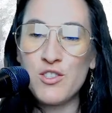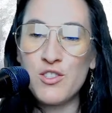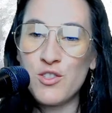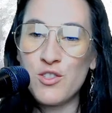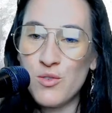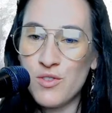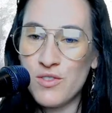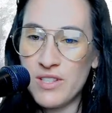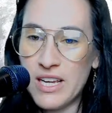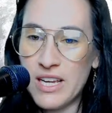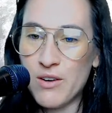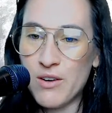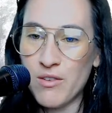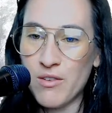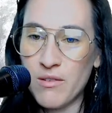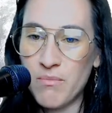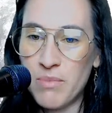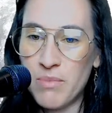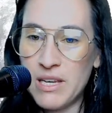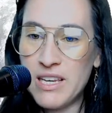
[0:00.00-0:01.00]
two
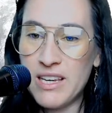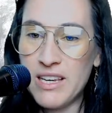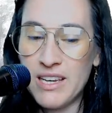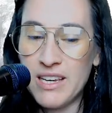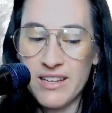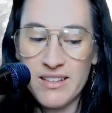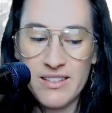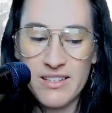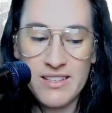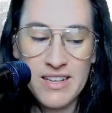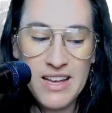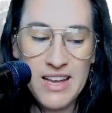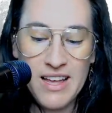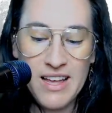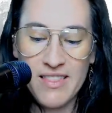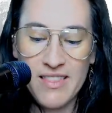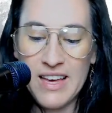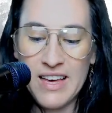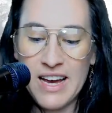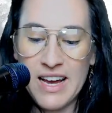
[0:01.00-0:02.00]
sacred beings
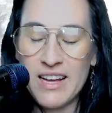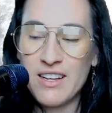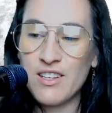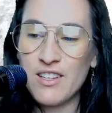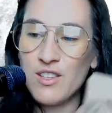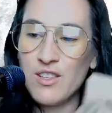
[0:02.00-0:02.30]
that